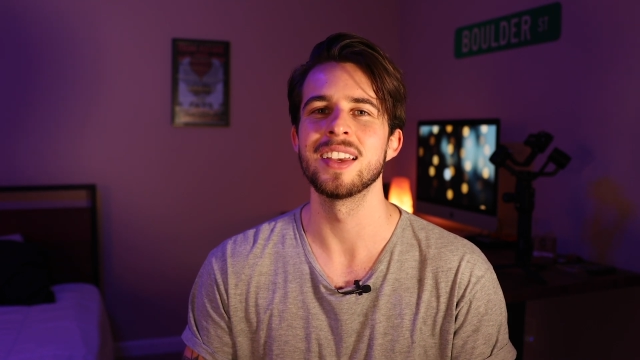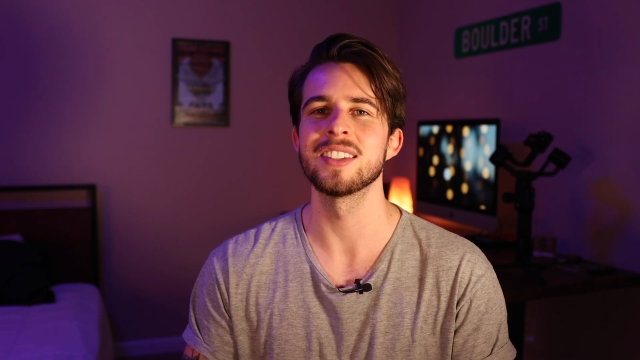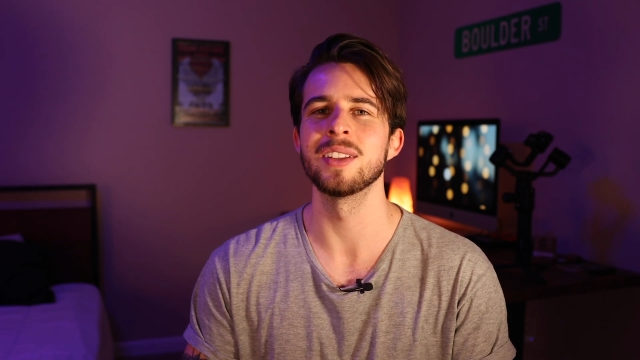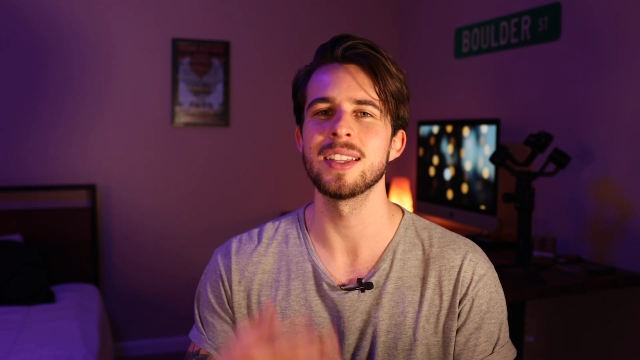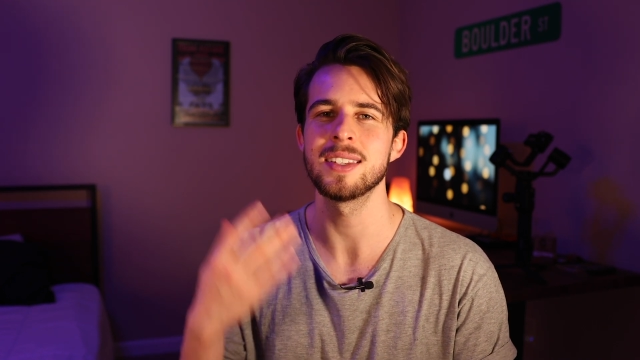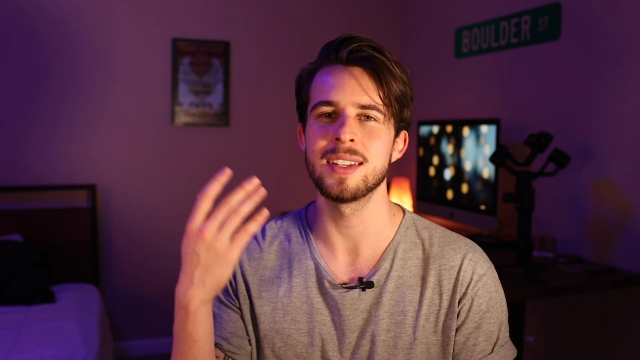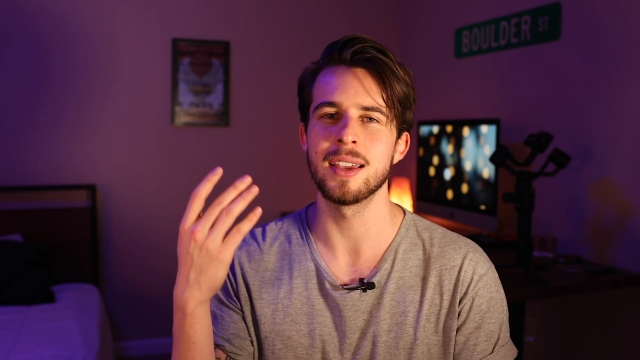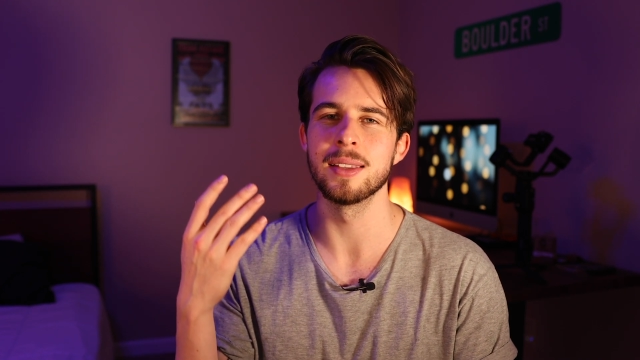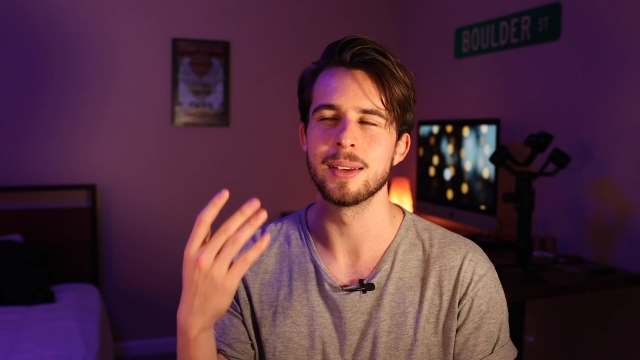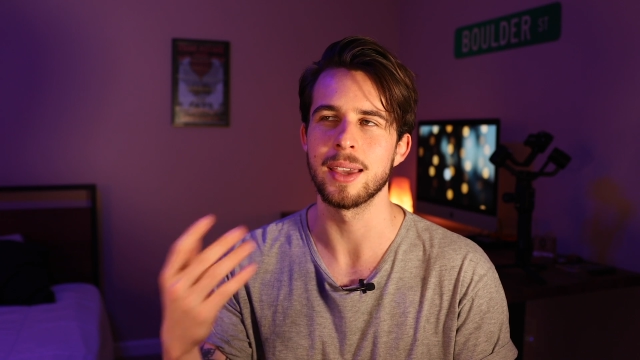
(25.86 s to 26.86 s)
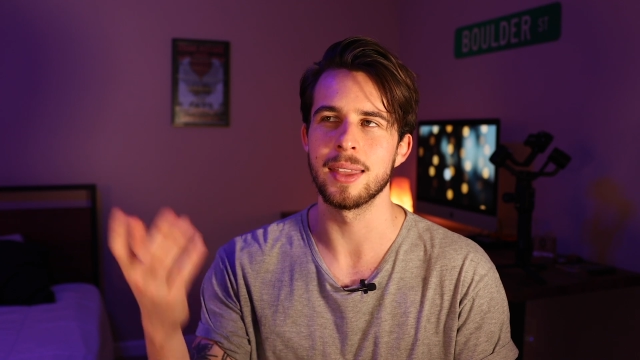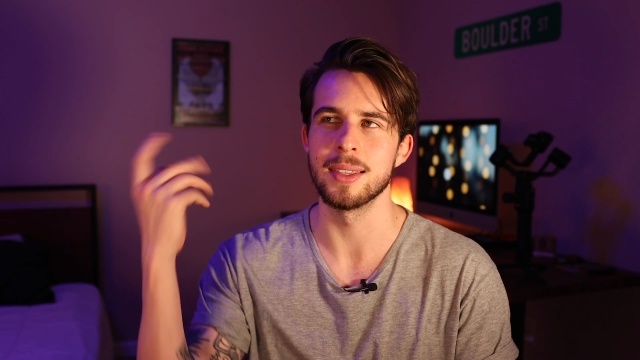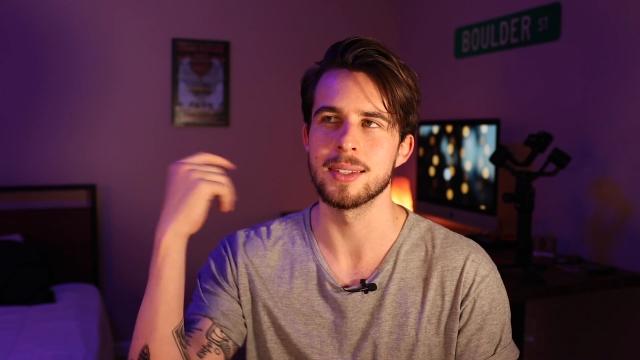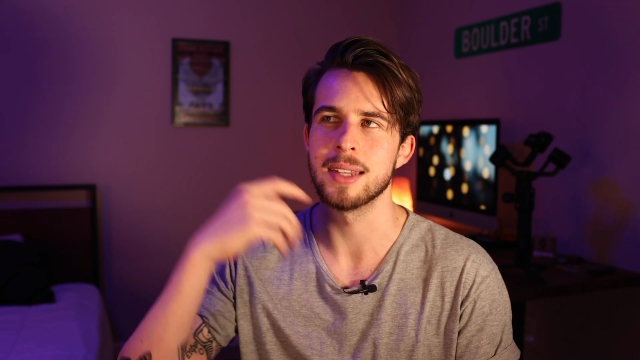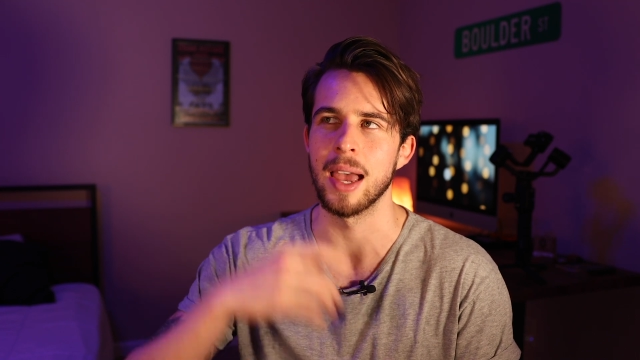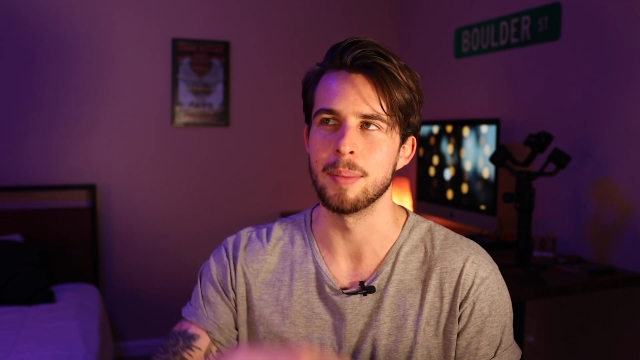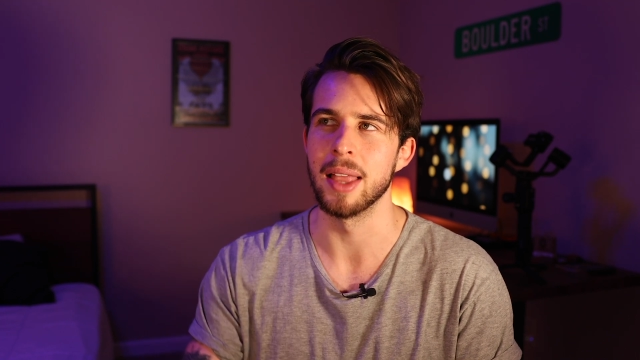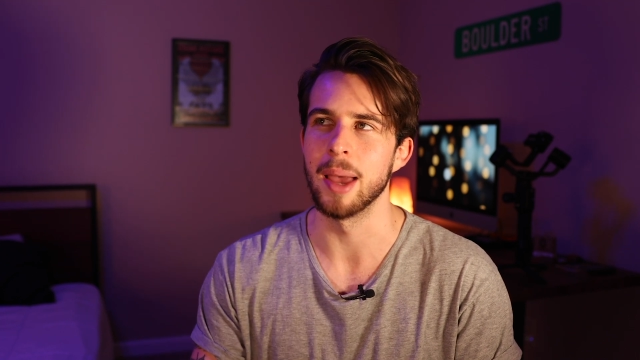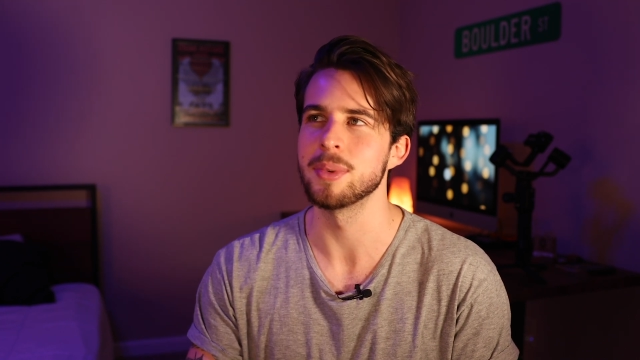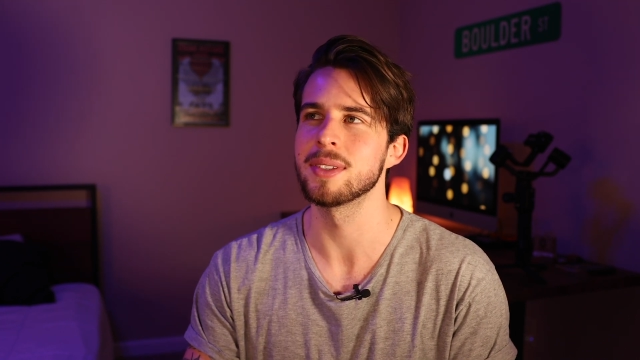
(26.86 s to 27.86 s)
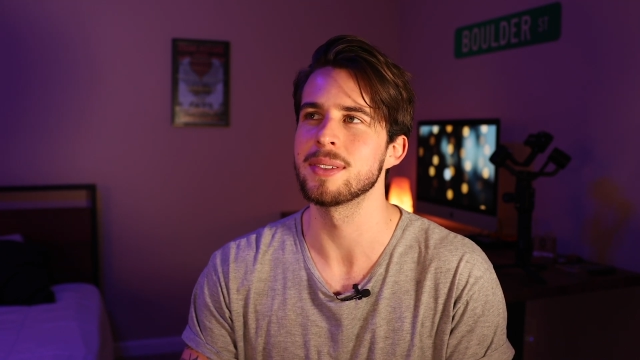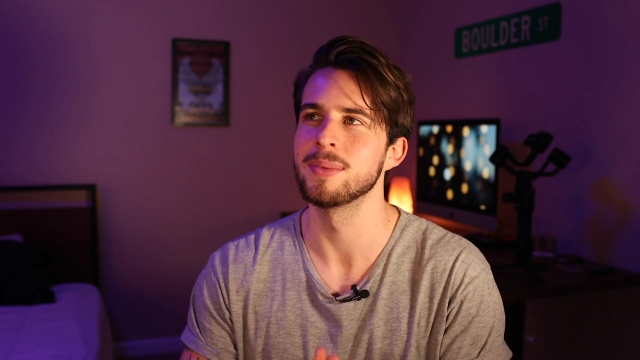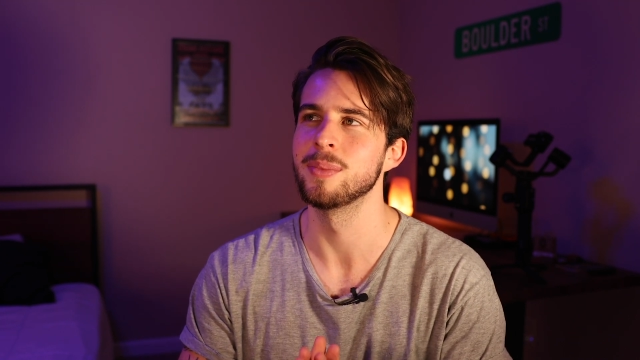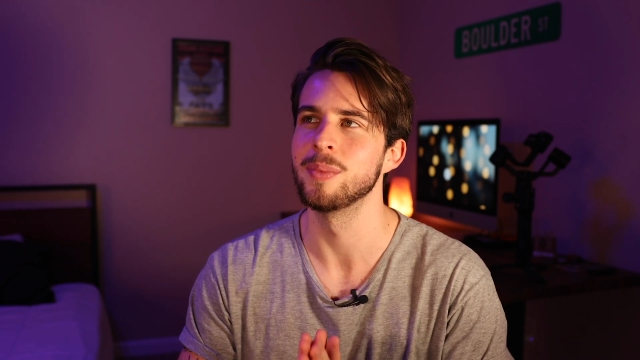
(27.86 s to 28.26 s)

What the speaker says: So let's take a look at this time lapse.